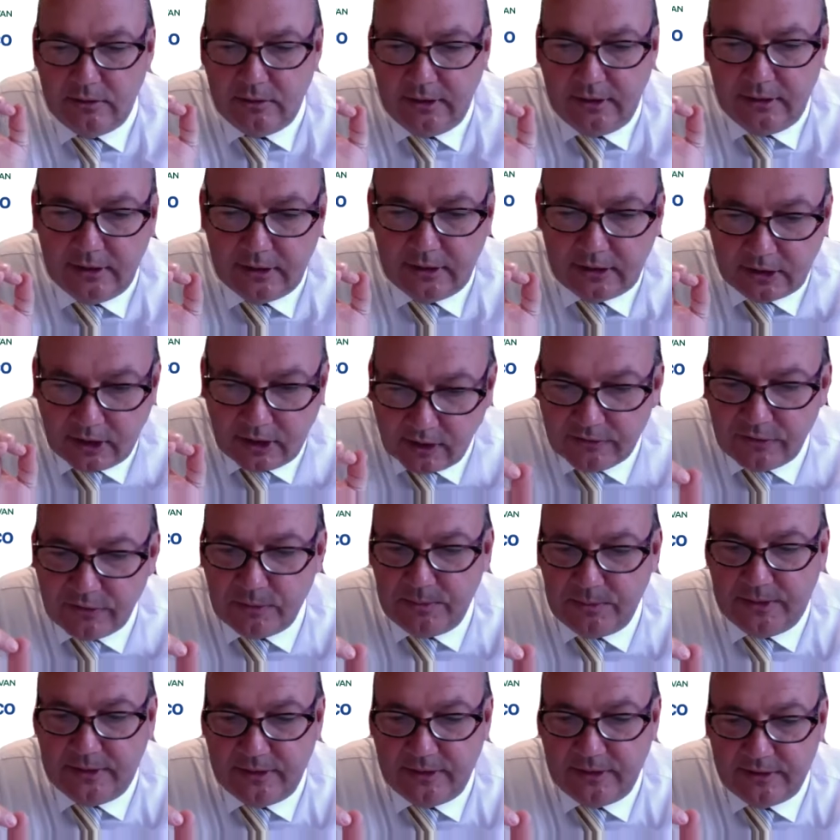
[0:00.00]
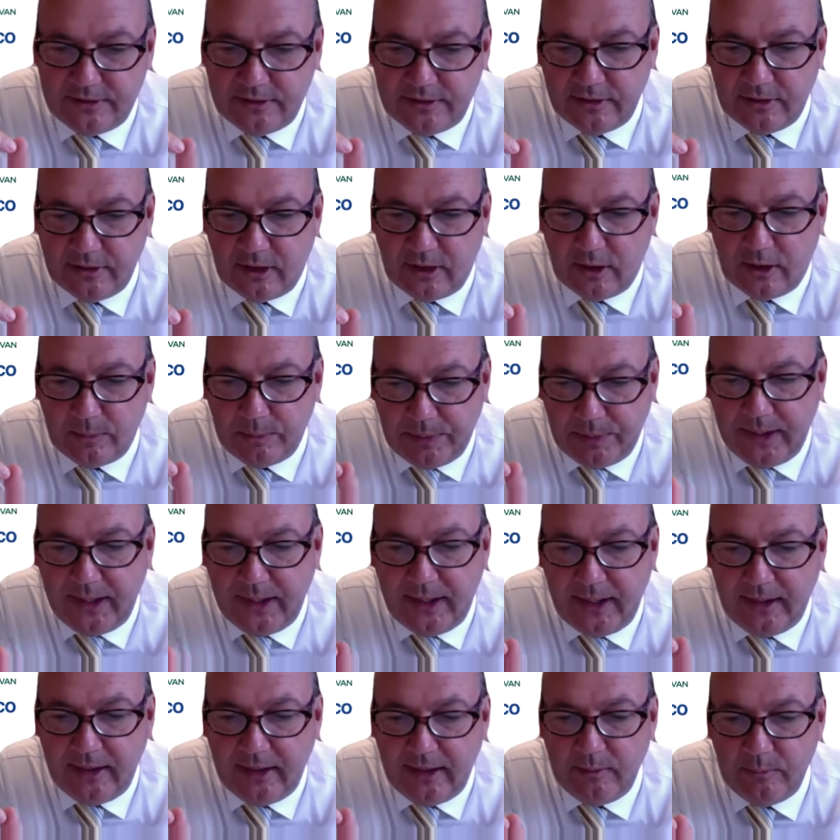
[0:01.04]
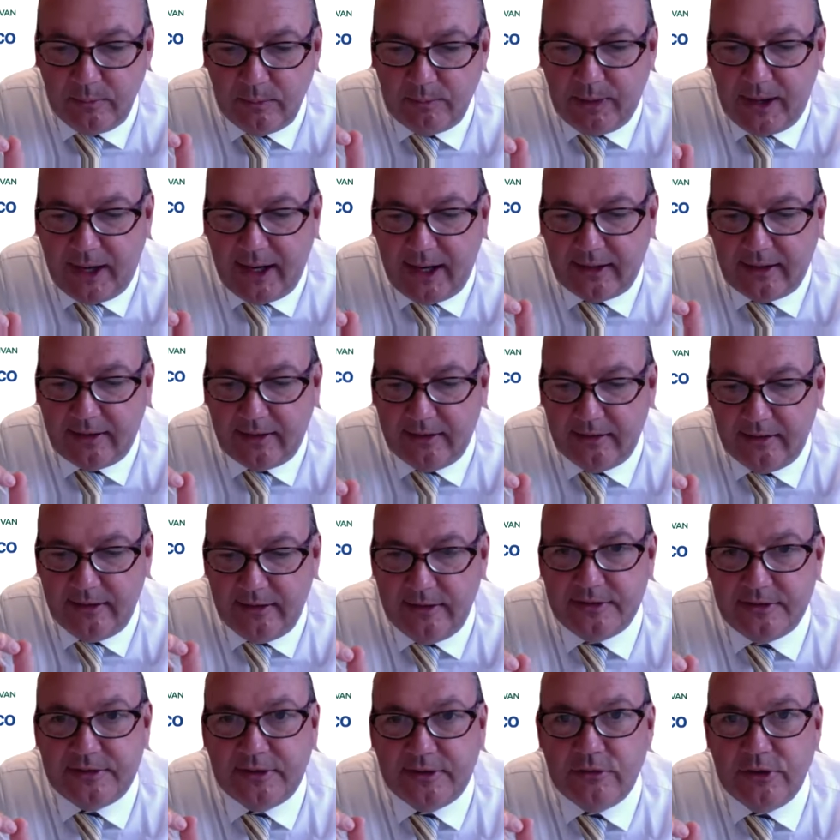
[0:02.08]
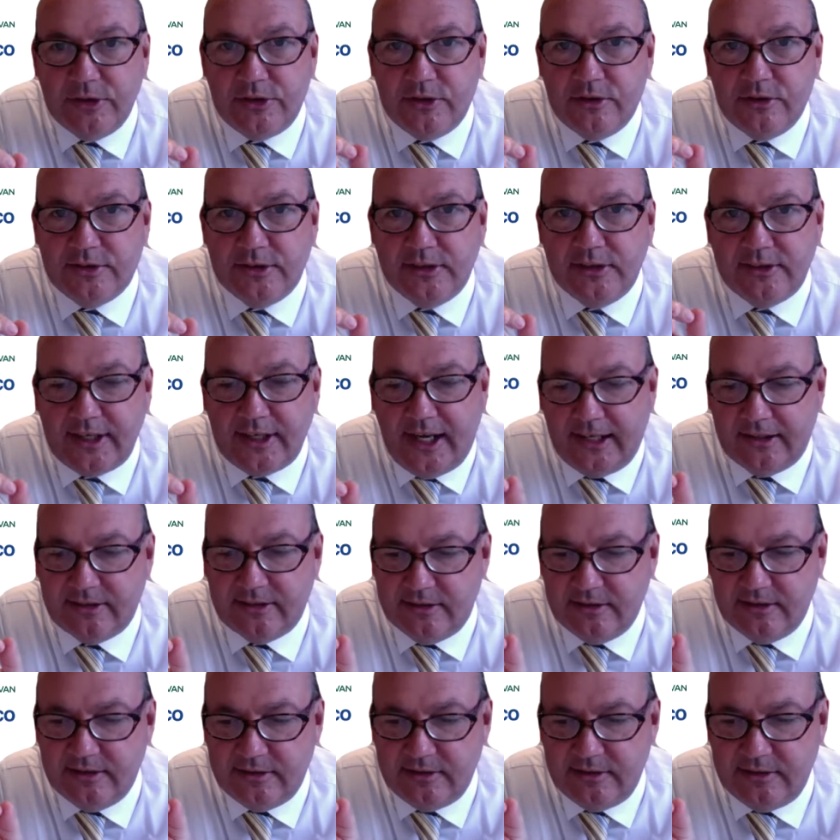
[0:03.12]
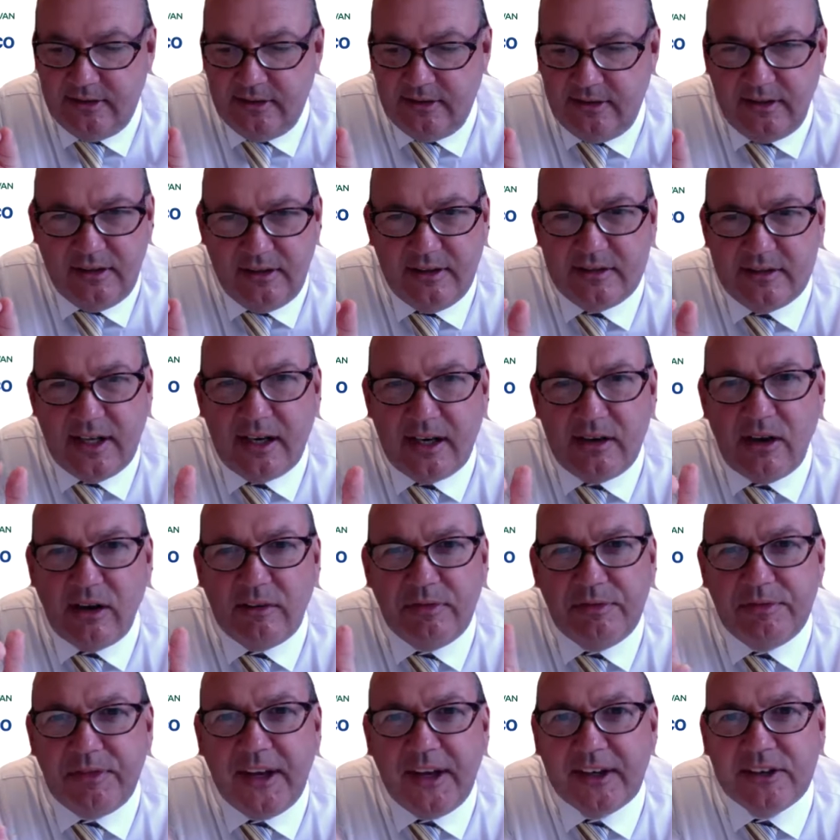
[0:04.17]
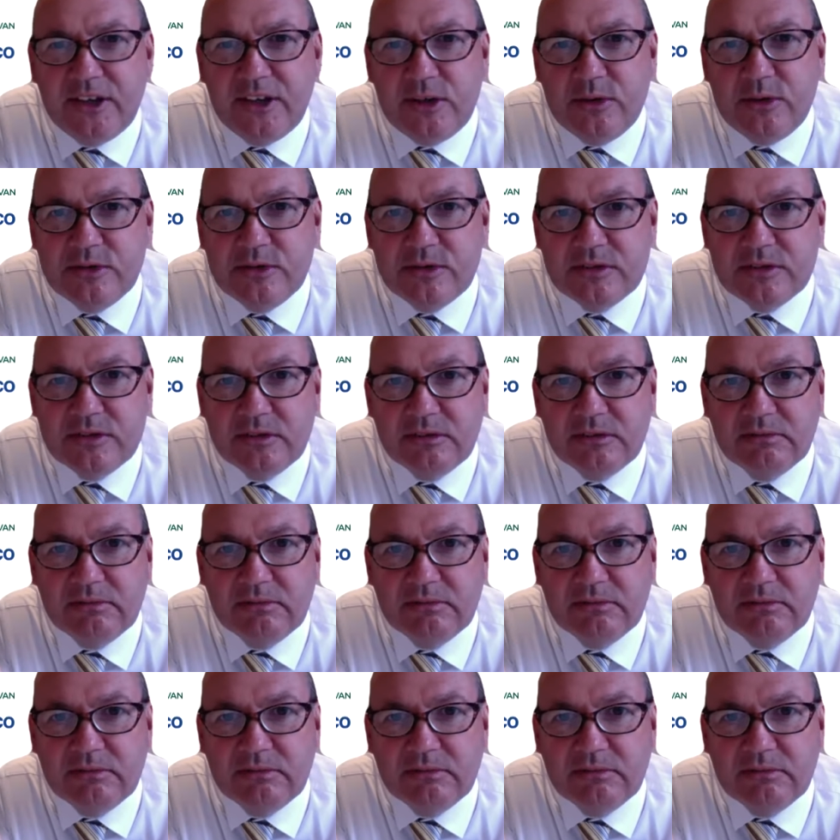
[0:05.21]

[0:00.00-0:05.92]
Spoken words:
the government are paying back this and reducing taxes. Is that not fake news?